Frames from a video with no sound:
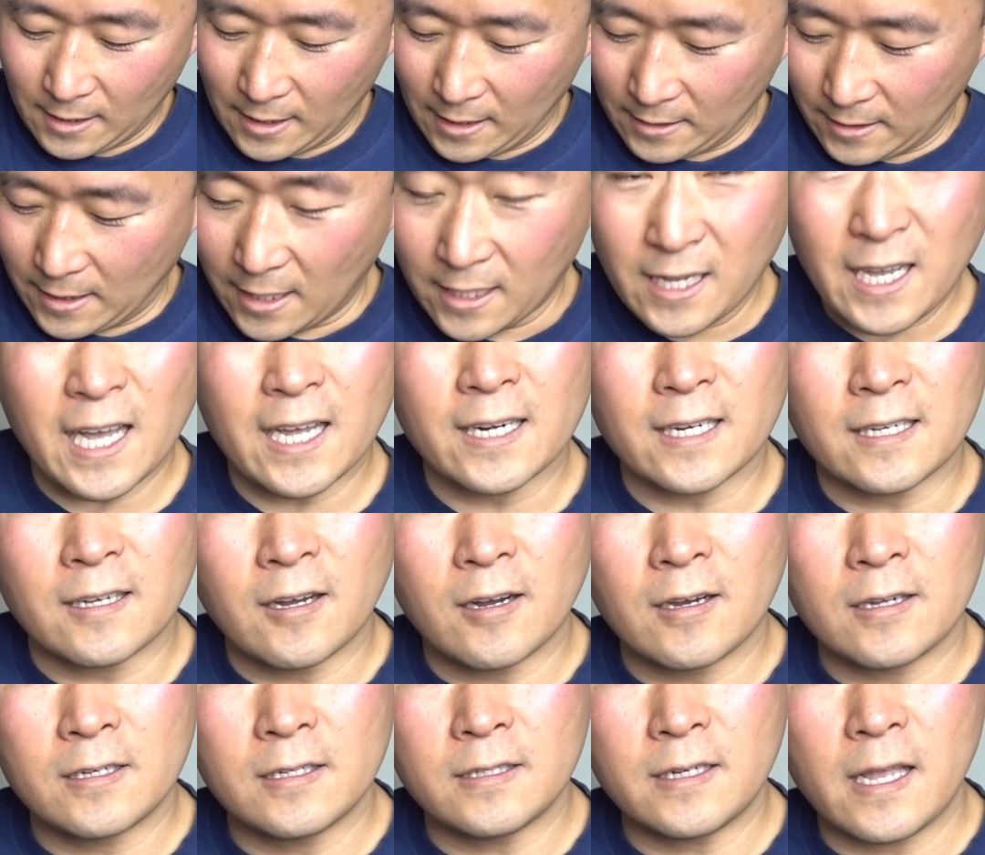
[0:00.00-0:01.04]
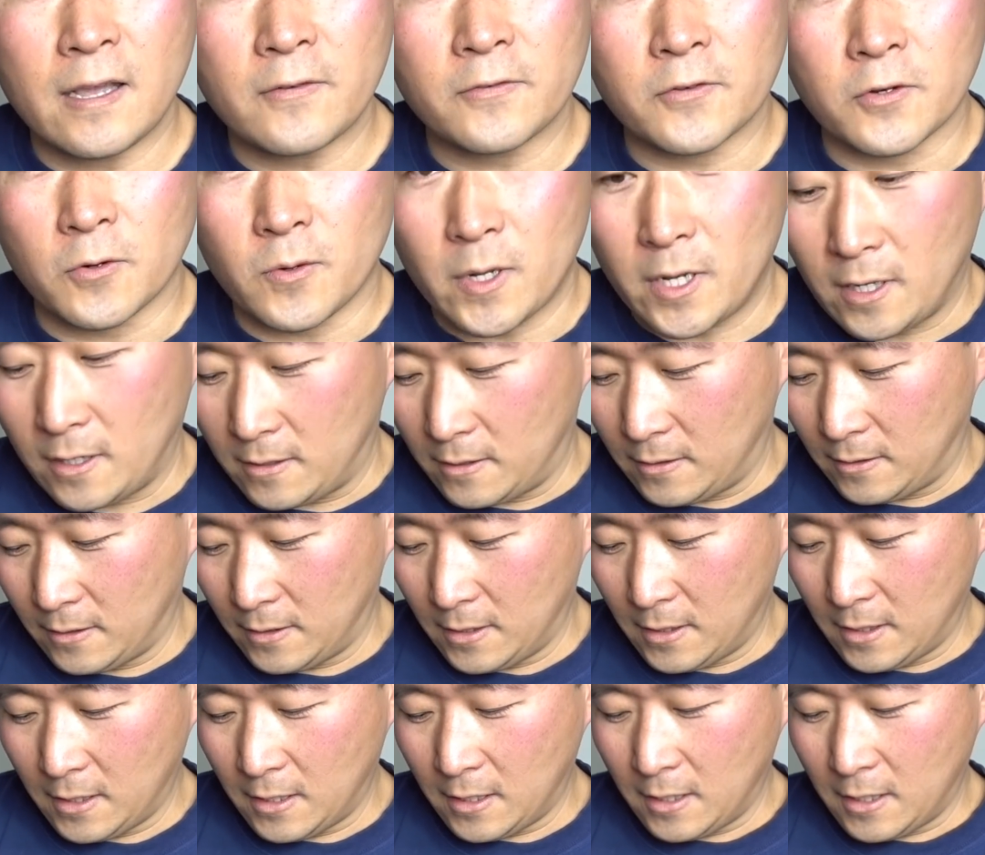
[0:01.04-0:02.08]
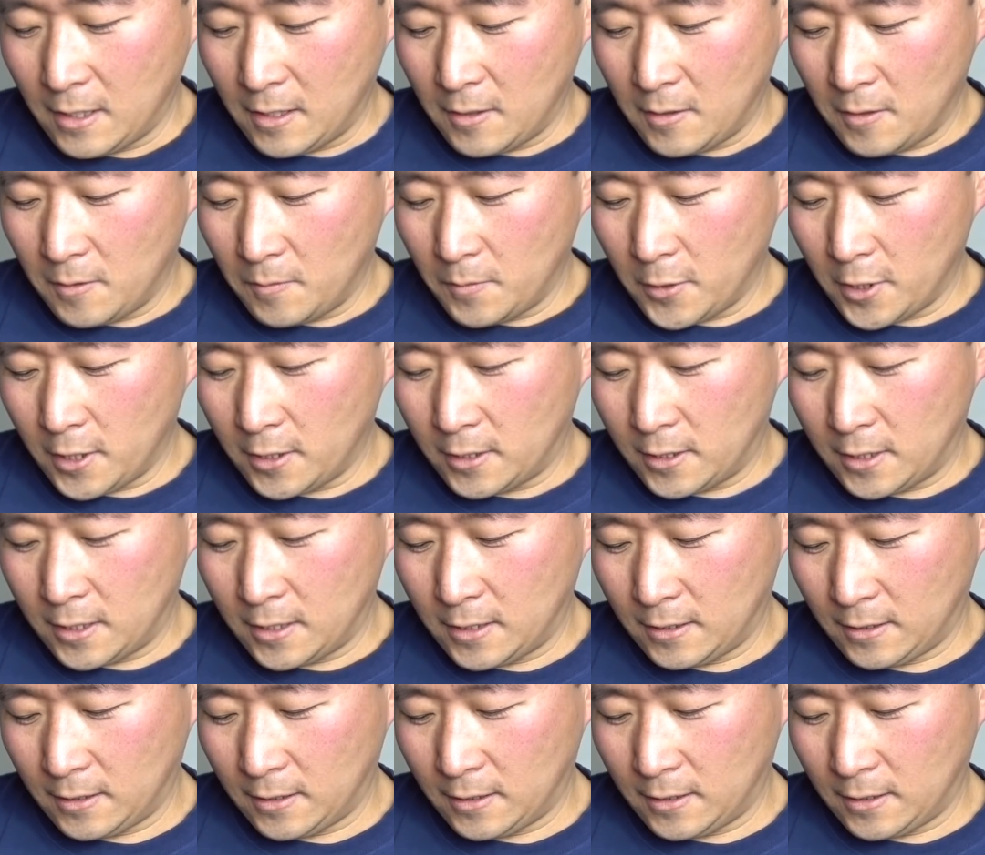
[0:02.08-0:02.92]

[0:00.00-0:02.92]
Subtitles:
And they kind of cut in after a while. But